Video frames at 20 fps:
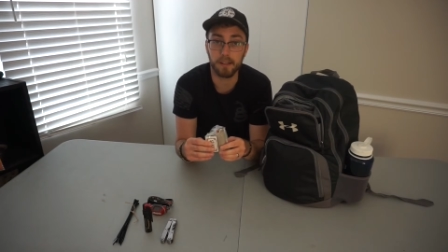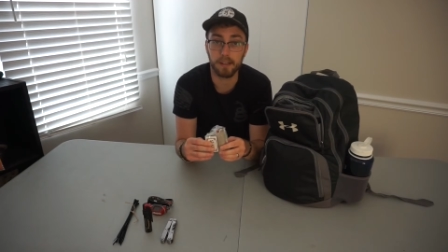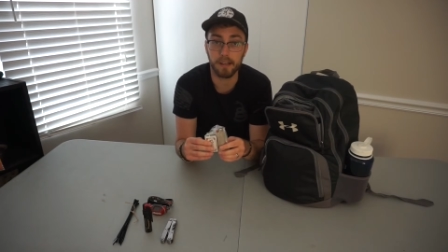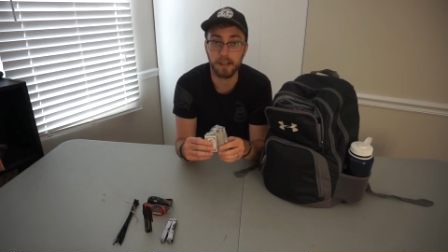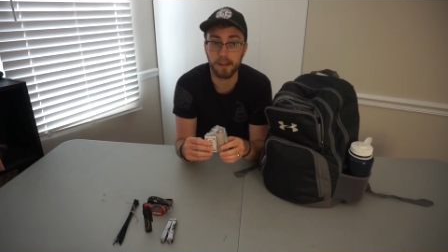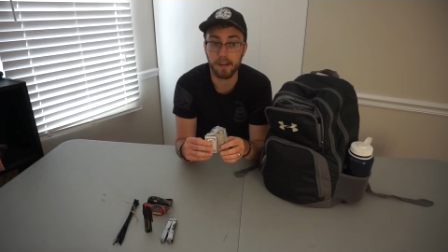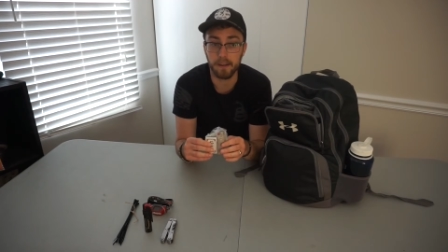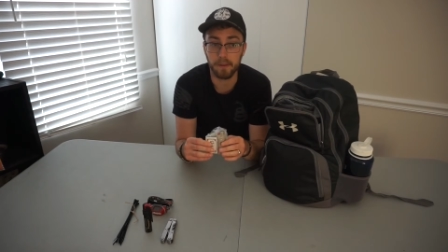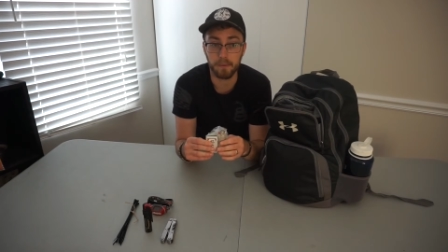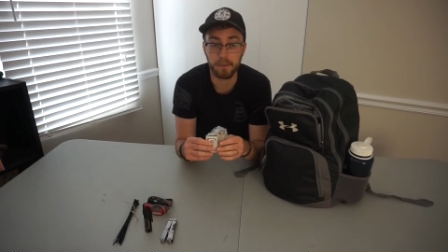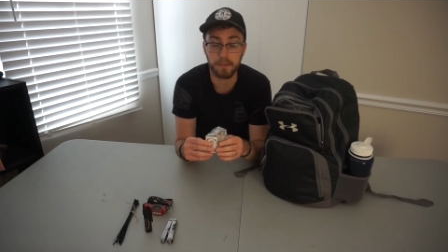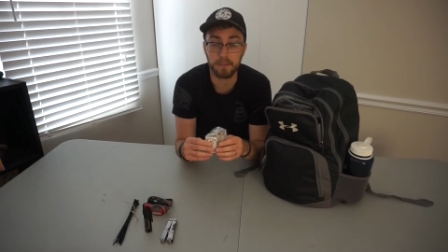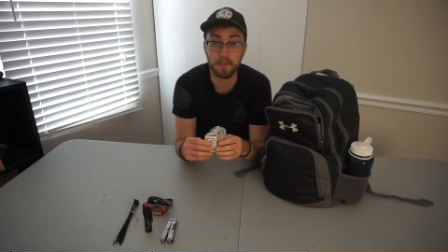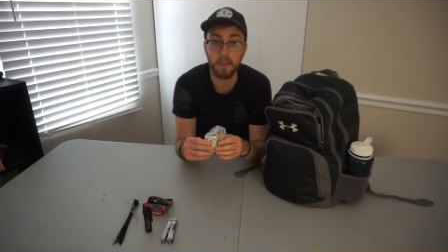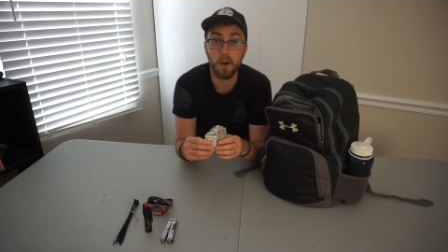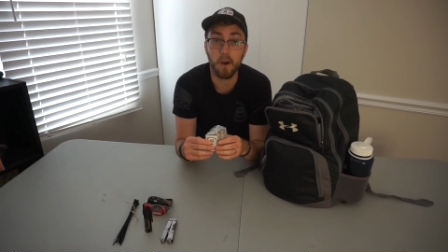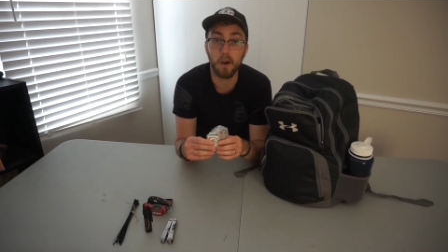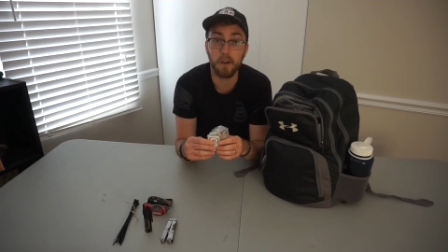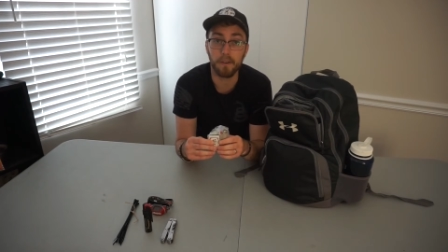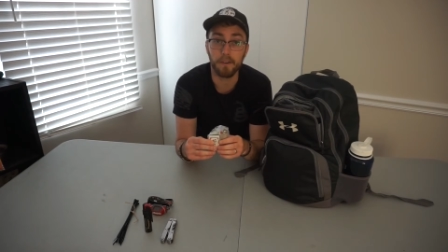like on anyone's
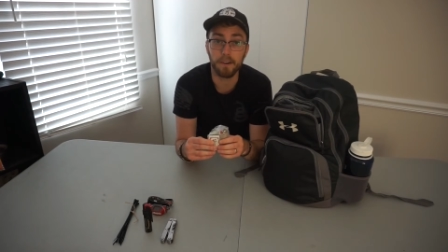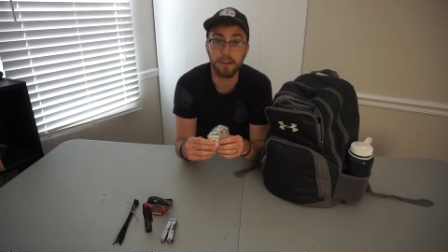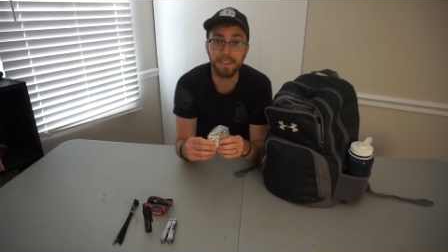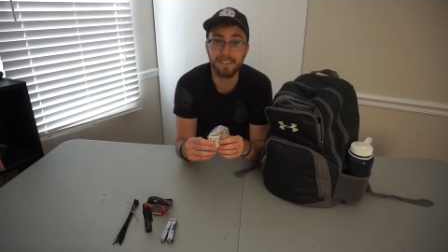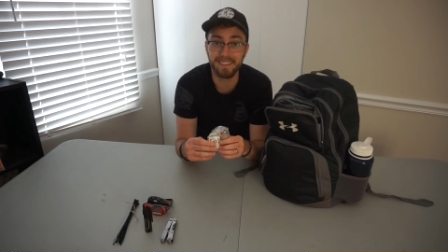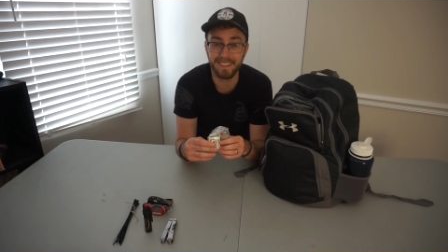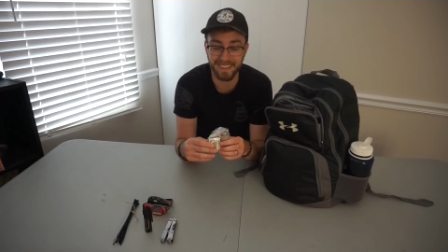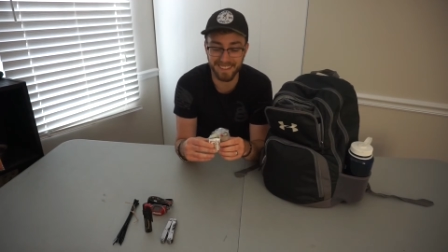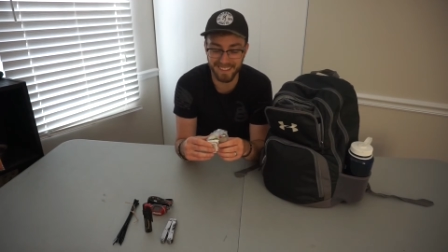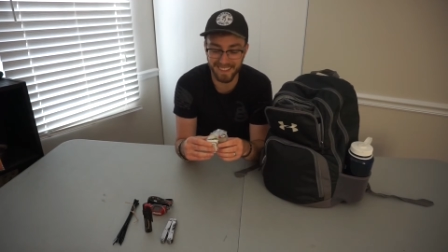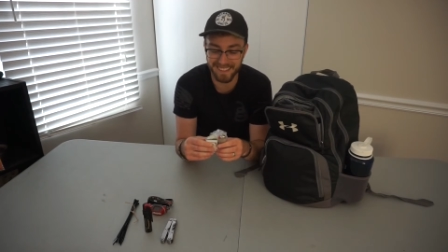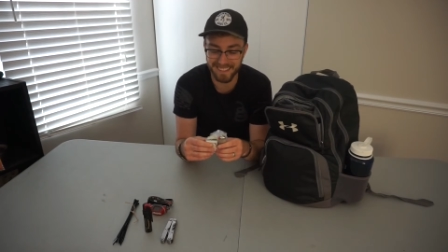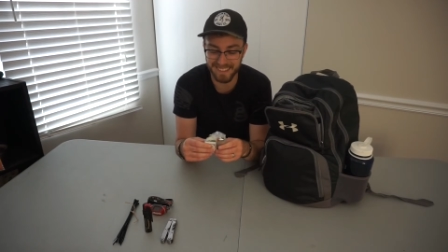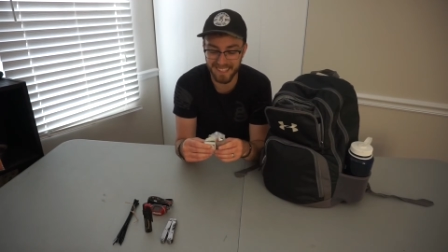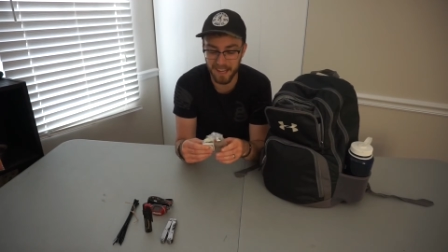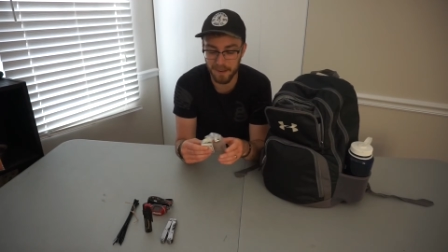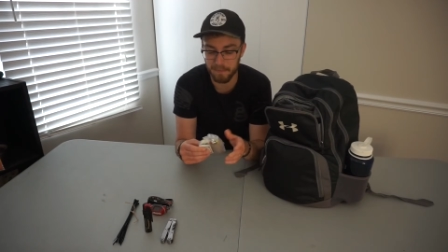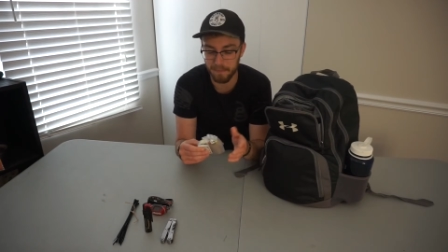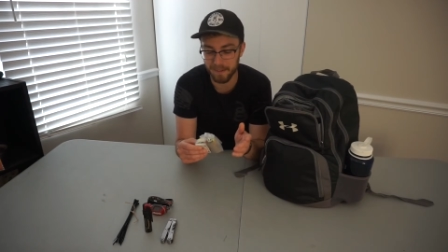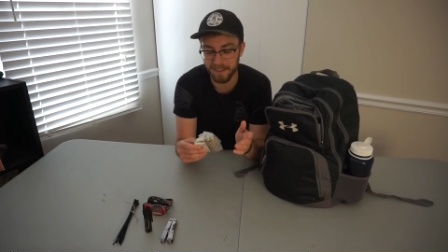lawn or anything like
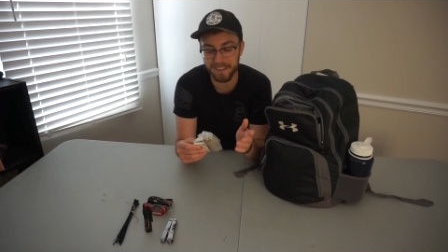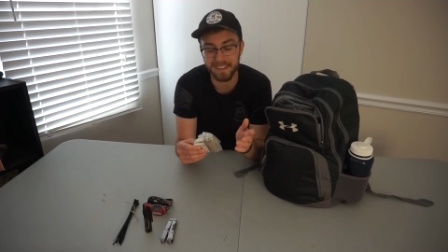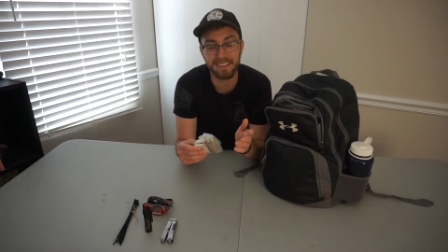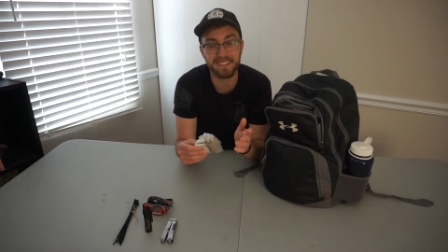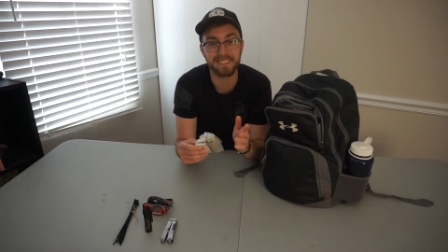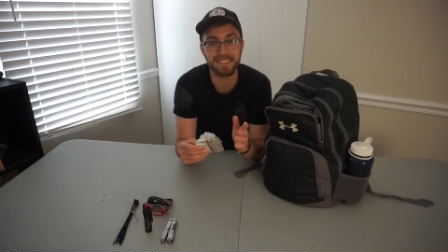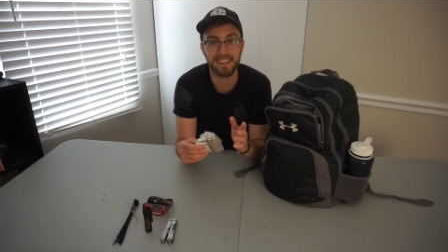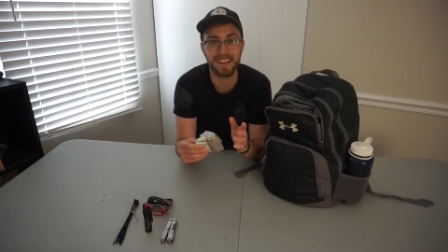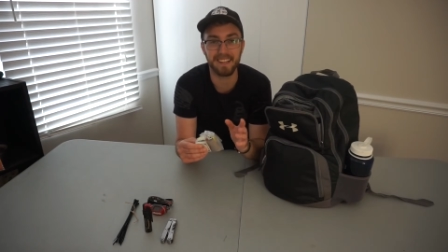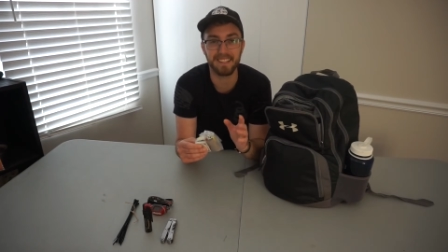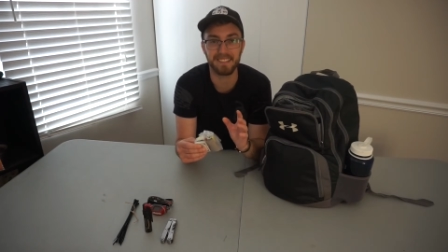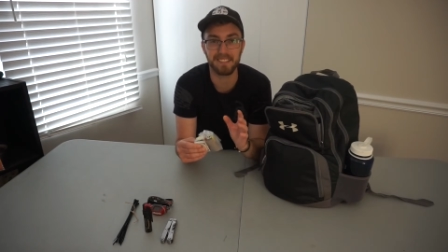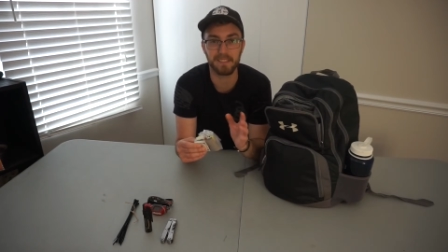that, but it is nice,